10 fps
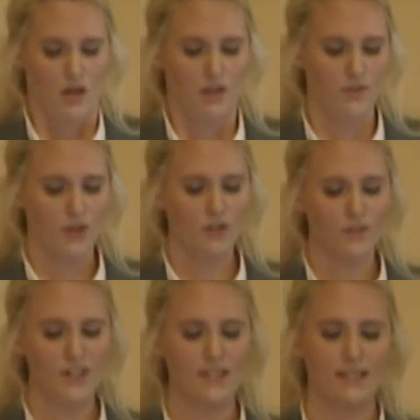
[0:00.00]
The field of
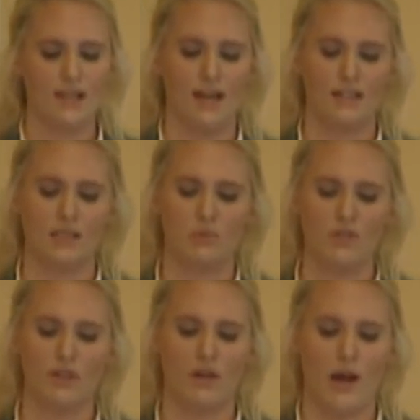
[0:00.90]
forensic science is
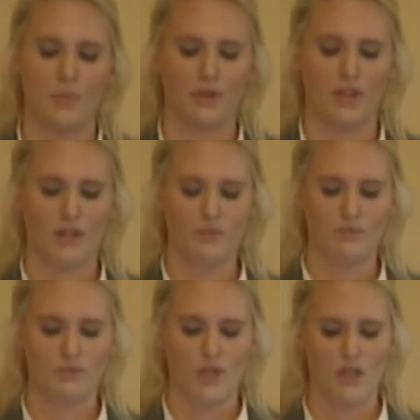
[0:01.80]
moving rapidly
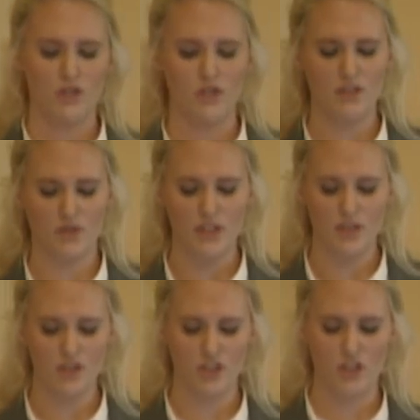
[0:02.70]
and using
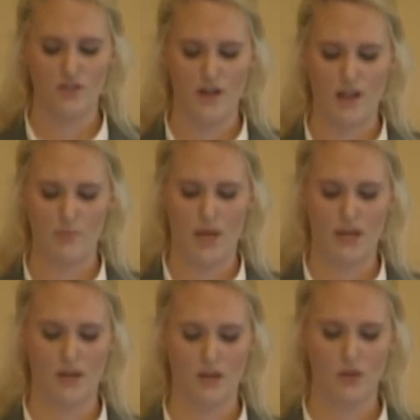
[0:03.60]
research to develop
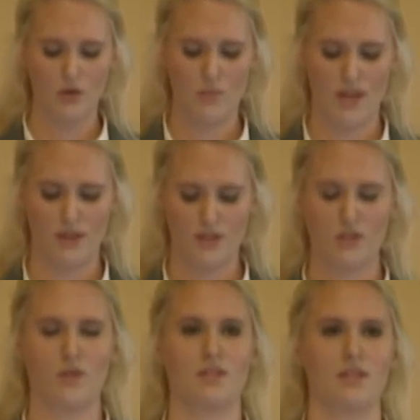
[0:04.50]
analytical methods
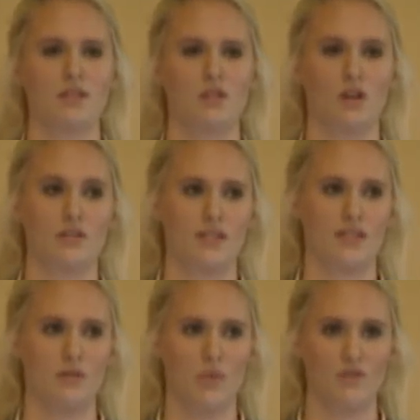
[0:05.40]
to assist our
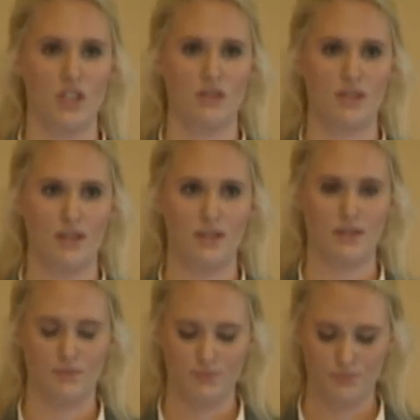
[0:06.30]
system of justice.
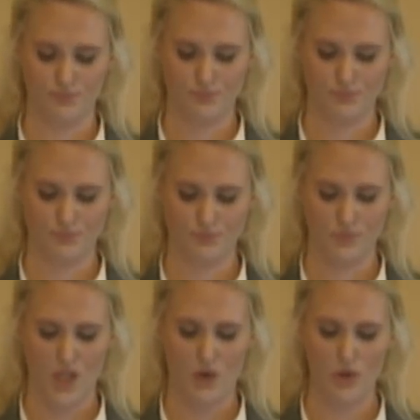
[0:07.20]

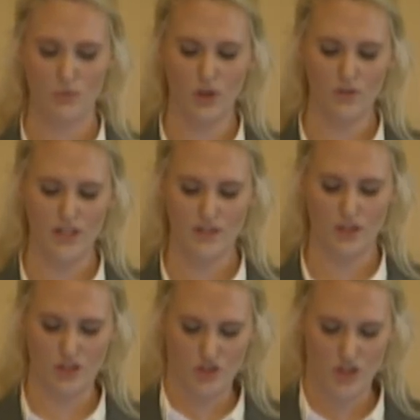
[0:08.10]
With more
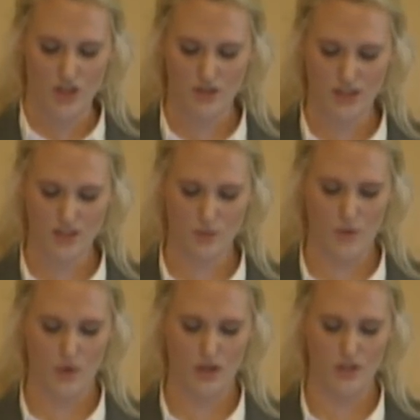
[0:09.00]
research, such as what
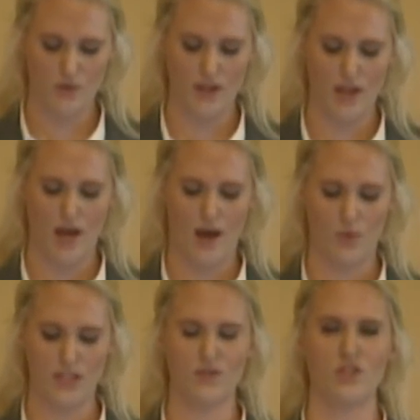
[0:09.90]
we are doing at
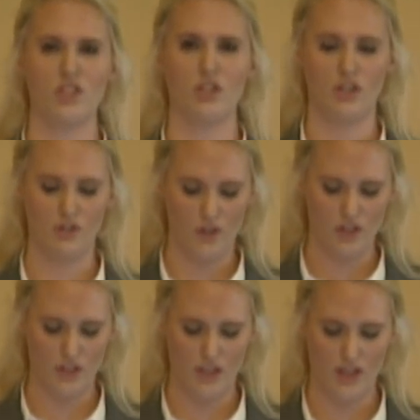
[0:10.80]
West Virginia
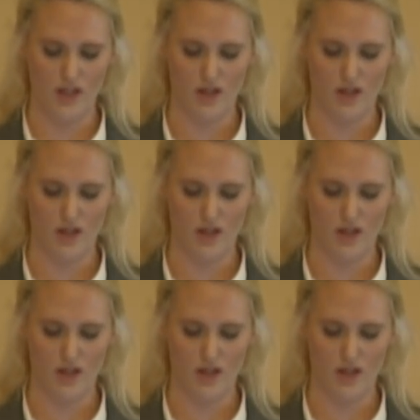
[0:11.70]
University,